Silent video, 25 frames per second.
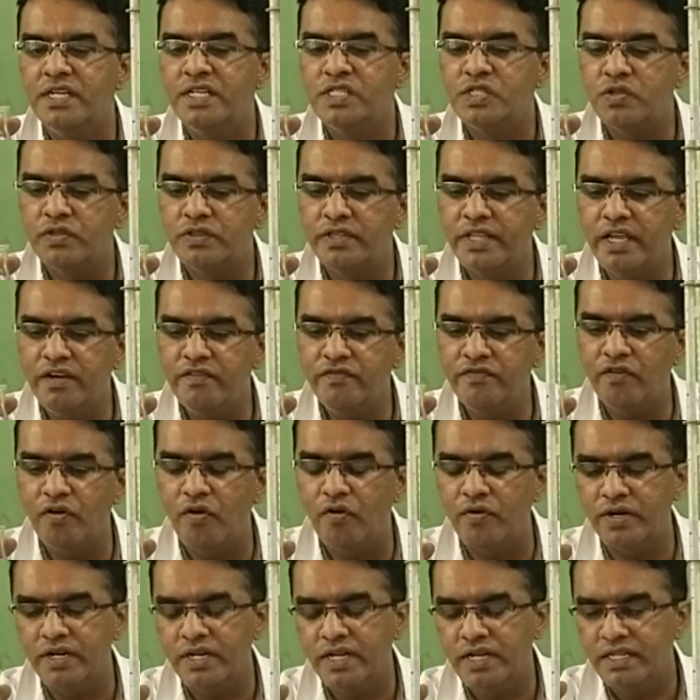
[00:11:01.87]
So
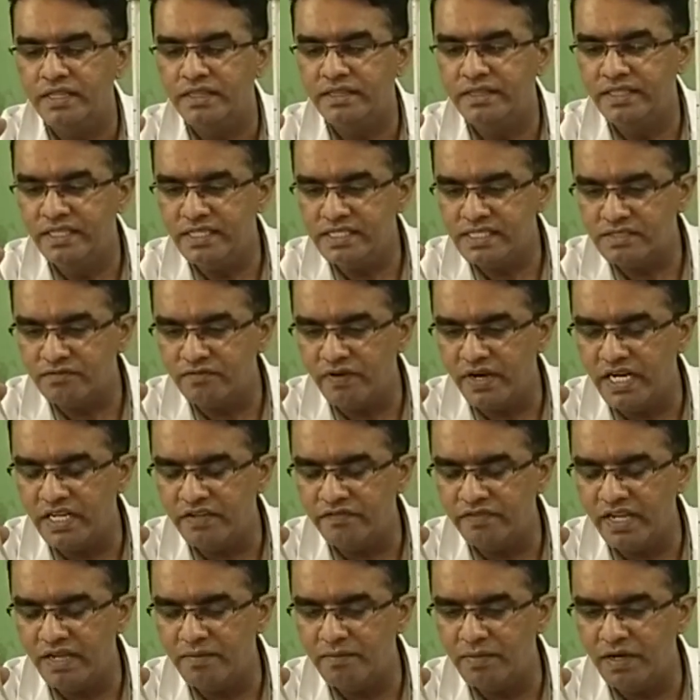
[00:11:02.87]
therefore, this
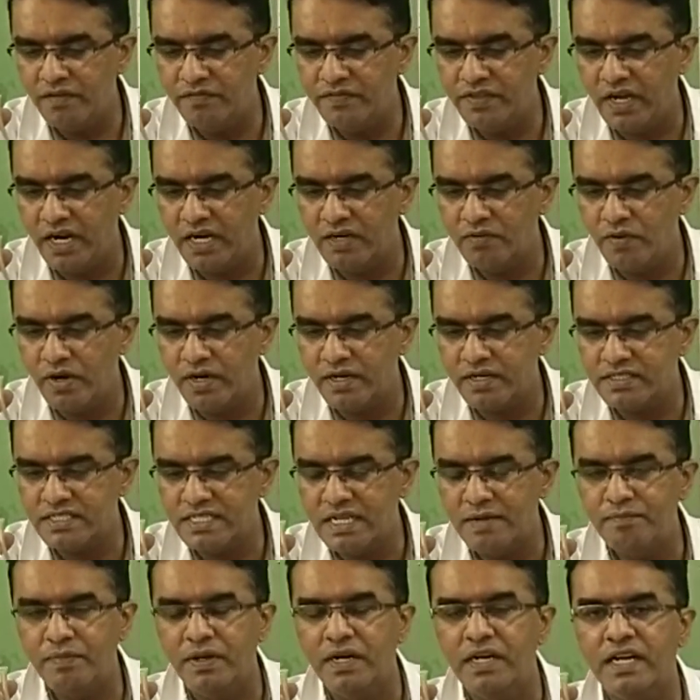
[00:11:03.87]
25 ml of the hard water
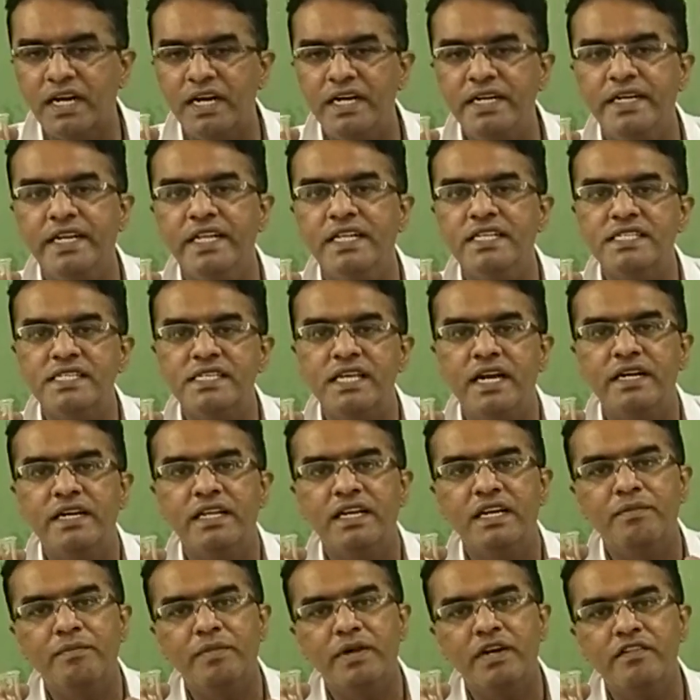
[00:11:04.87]
sample contains
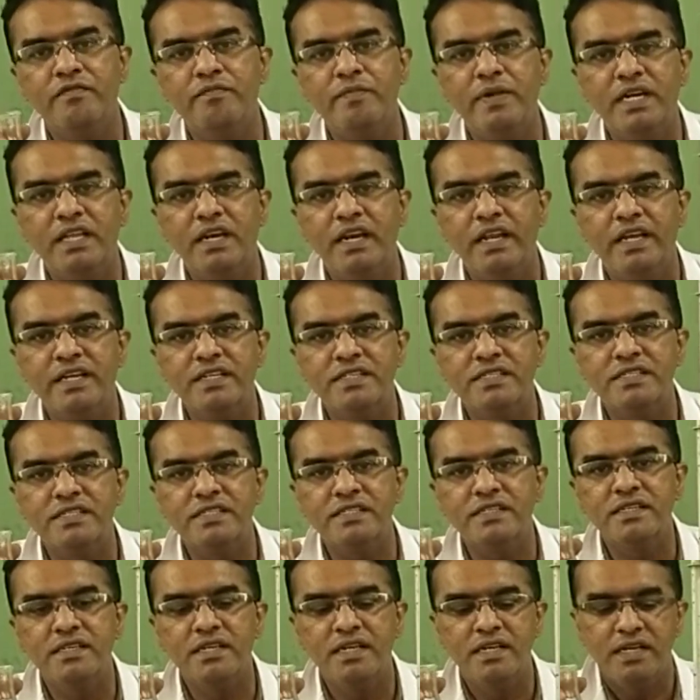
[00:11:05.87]
certain number of metal ions.
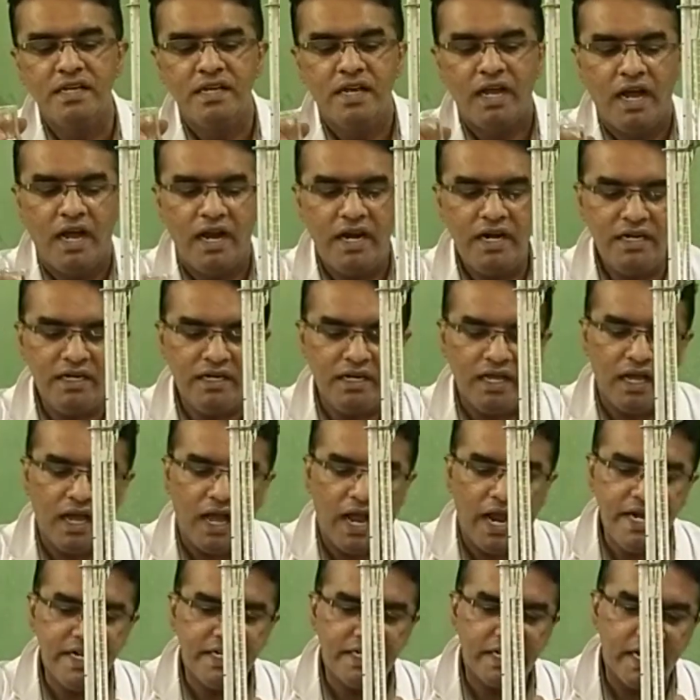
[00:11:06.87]
And
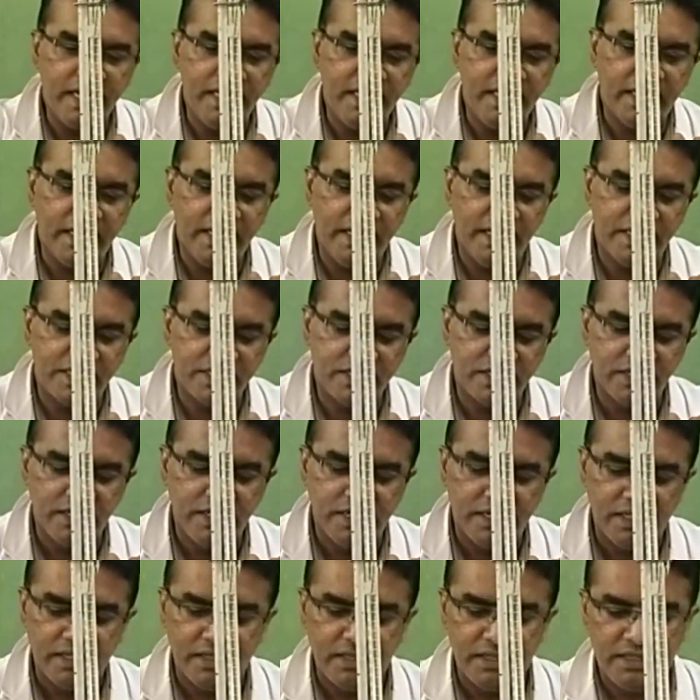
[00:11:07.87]
I titrate
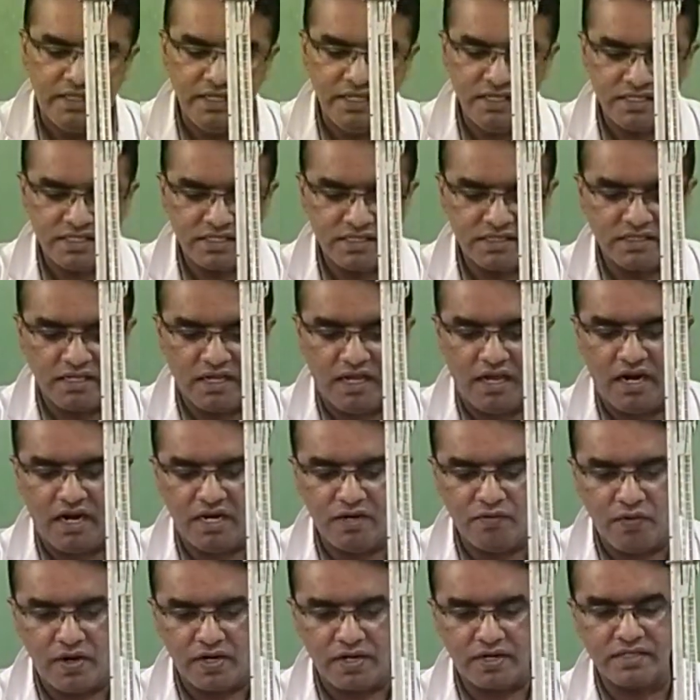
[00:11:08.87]
this
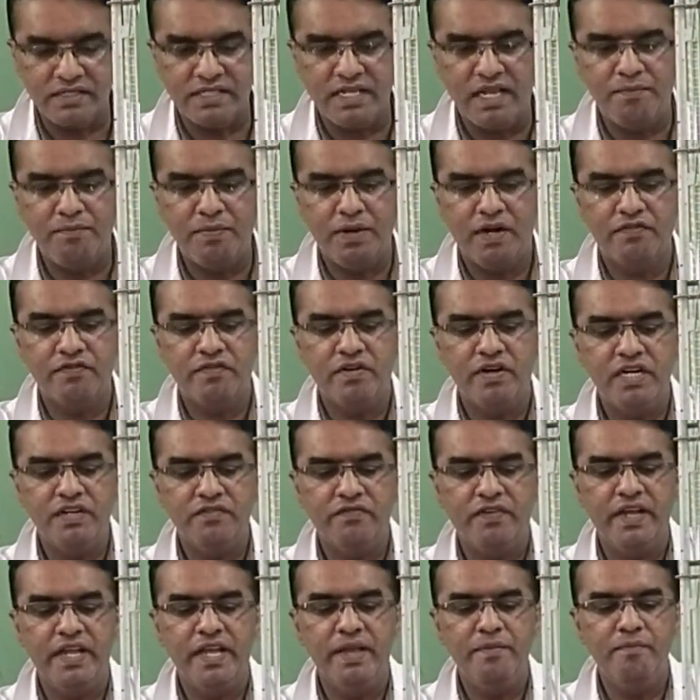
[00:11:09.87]
hard water sample of
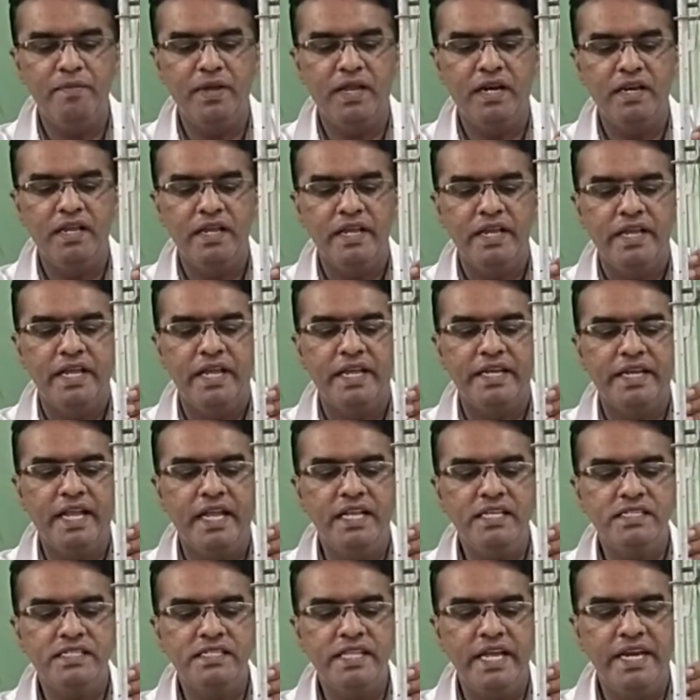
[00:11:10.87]
25 ml
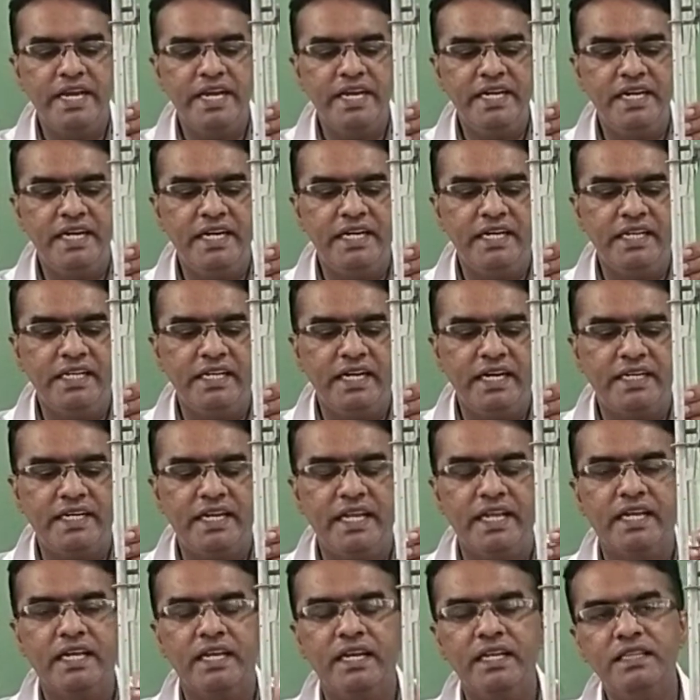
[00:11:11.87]
against the EDTA
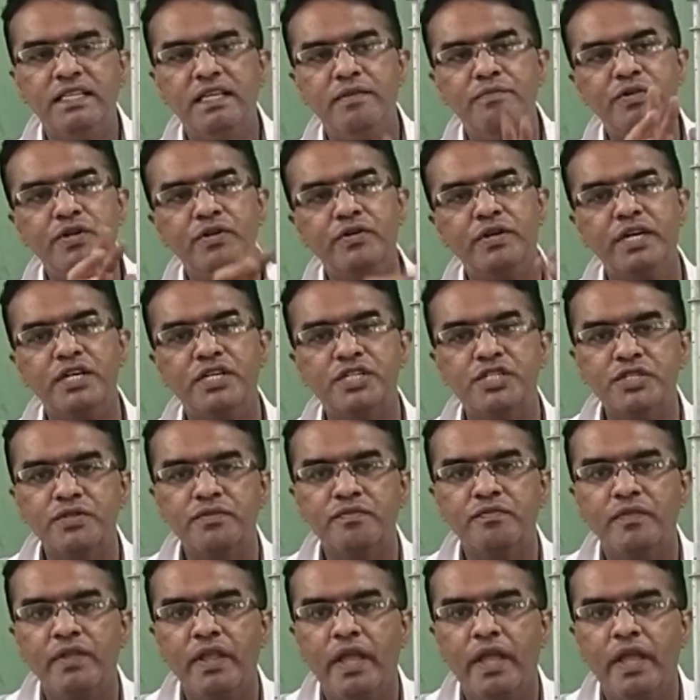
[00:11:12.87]
taken in the burette.